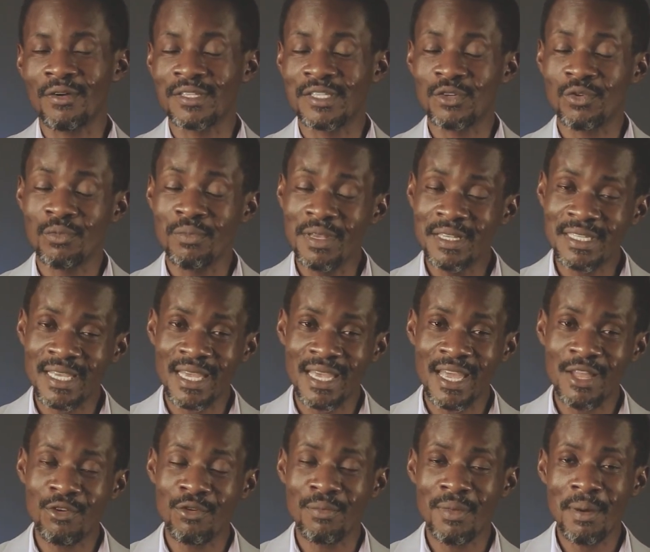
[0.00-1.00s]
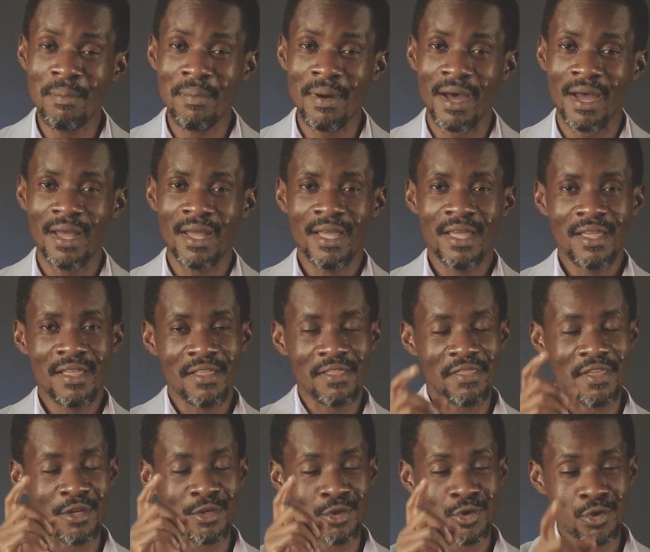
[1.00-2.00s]
Until we meet again, remember,
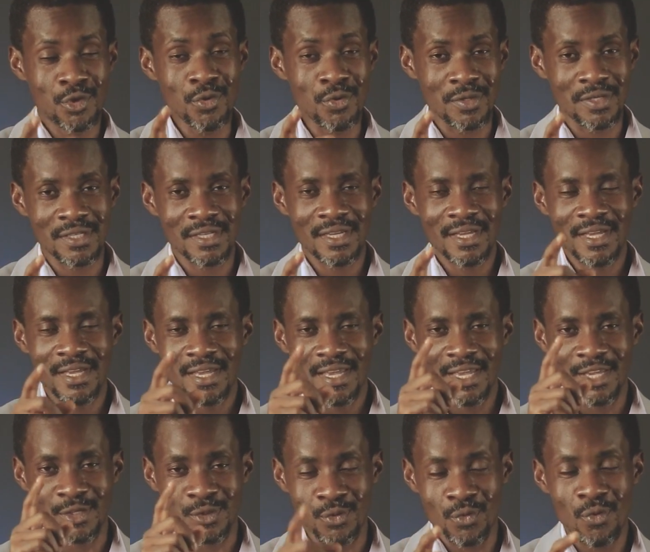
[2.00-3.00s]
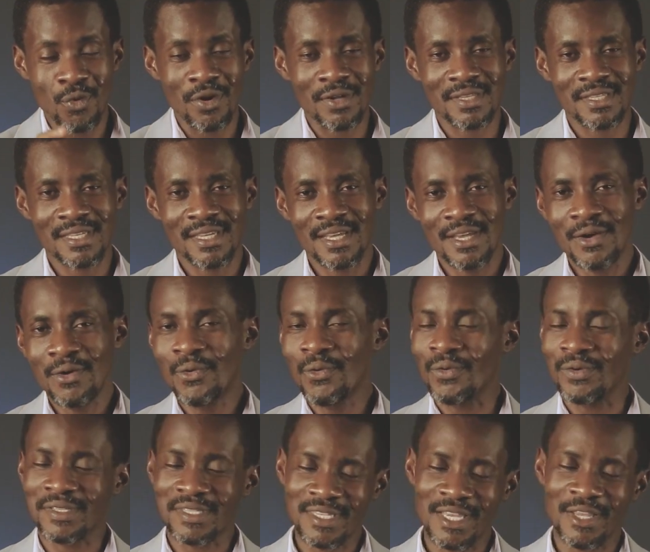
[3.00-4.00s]
the truth is what
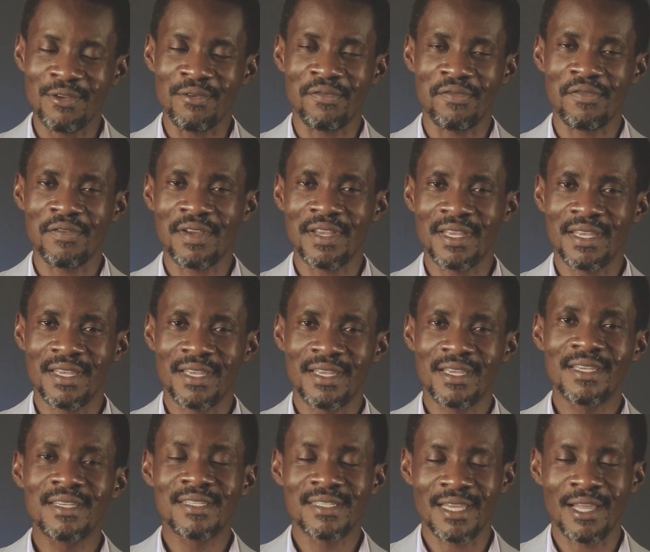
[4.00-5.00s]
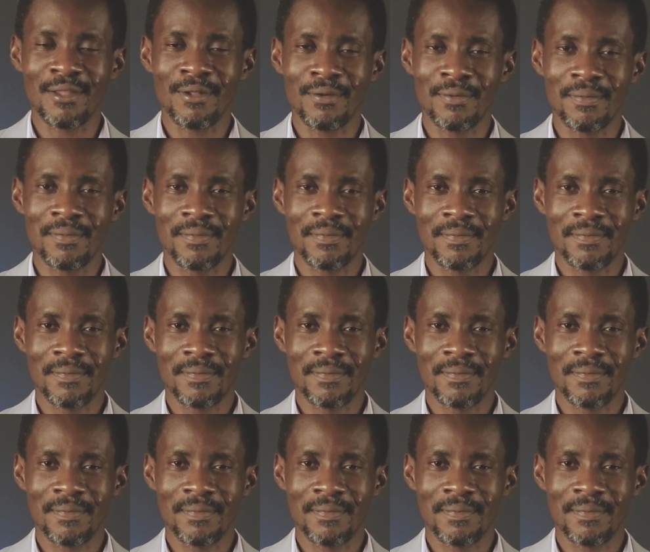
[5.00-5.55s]
will set you free. Shalom.